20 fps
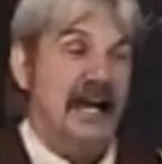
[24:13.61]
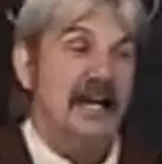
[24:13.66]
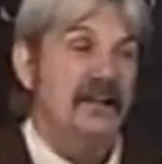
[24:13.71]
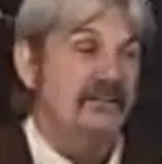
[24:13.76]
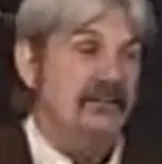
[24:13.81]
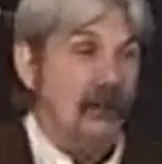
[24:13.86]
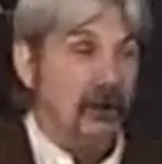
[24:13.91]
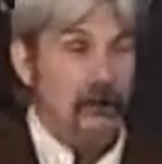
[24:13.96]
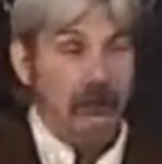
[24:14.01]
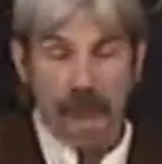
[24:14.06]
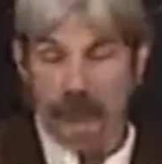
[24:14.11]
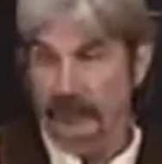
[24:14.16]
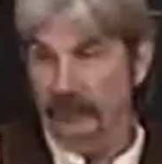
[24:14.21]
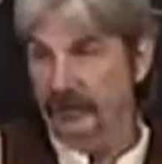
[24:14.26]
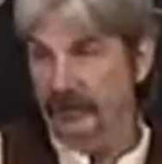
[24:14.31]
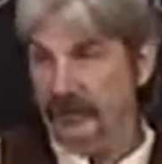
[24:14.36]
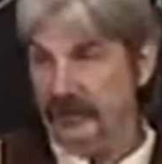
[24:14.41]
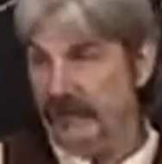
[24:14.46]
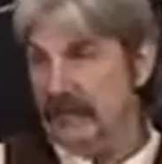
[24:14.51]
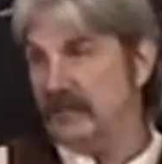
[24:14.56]
And so
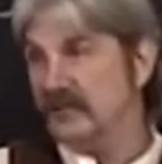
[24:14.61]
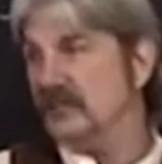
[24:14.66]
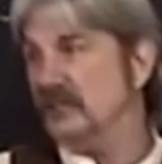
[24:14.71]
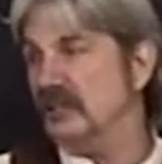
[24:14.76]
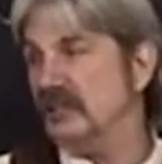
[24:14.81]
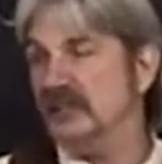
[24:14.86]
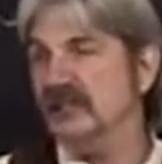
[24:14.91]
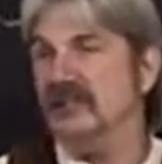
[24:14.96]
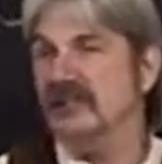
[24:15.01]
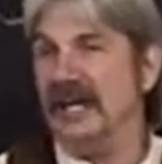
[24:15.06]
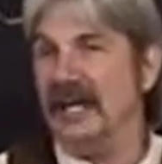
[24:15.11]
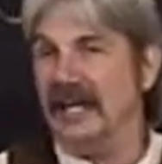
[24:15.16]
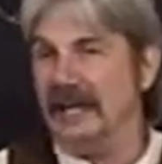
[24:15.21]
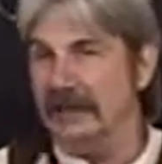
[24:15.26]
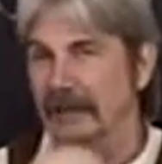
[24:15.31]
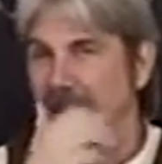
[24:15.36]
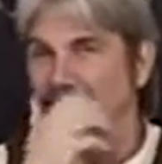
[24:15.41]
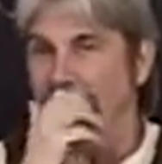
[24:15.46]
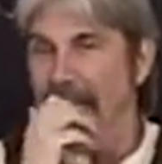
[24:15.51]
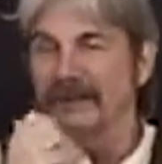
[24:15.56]
let's just
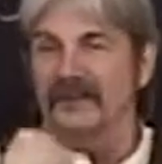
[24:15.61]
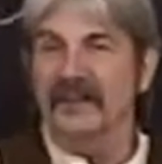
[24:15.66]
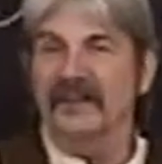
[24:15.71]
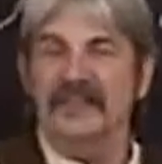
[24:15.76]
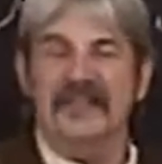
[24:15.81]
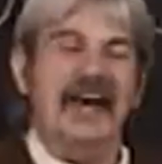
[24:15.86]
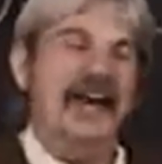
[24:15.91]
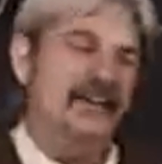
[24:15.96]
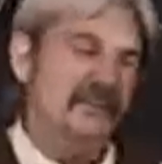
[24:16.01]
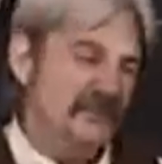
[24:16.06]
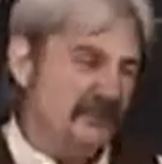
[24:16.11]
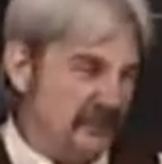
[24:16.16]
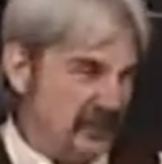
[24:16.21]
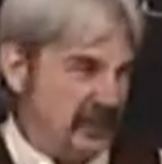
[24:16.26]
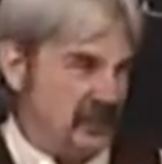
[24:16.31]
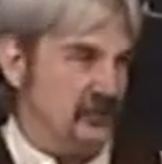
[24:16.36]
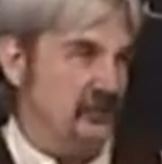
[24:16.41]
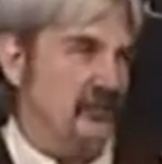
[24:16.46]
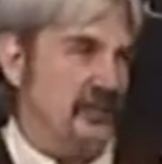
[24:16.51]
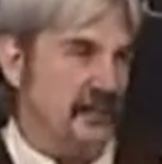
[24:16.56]
say that that
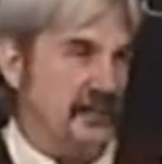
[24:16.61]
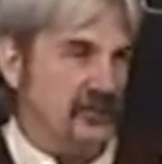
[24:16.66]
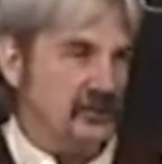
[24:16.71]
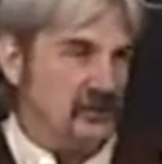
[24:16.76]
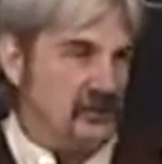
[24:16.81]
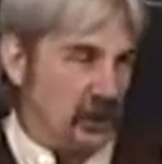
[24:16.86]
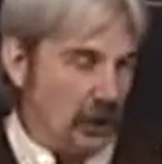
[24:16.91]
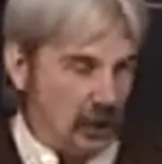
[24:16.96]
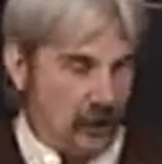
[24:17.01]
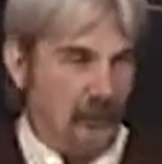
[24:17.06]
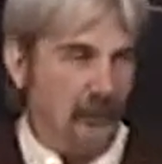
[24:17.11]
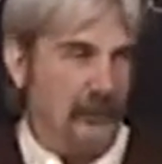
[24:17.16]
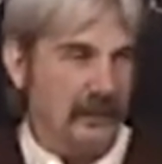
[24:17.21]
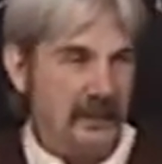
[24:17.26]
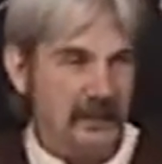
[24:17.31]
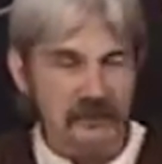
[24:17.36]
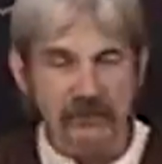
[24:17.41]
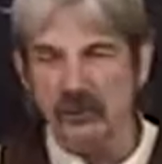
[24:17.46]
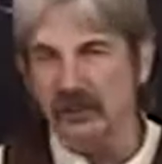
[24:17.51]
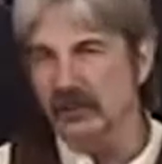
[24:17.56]
vision he saw
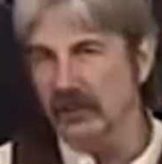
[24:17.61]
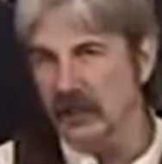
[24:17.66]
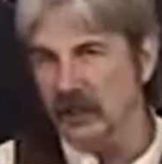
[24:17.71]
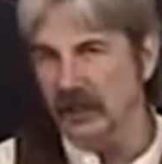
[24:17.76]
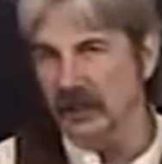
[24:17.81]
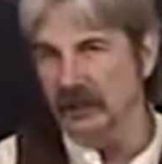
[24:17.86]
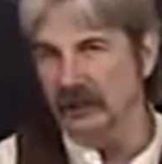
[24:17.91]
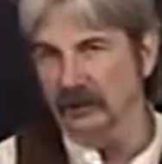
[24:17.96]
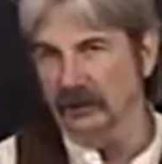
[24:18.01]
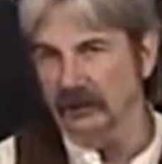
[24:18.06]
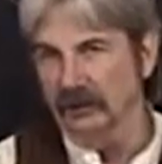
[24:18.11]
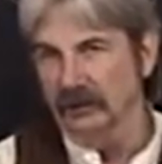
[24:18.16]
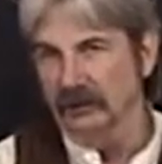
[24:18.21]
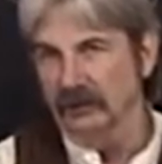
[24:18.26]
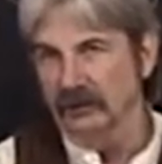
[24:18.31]
when he was young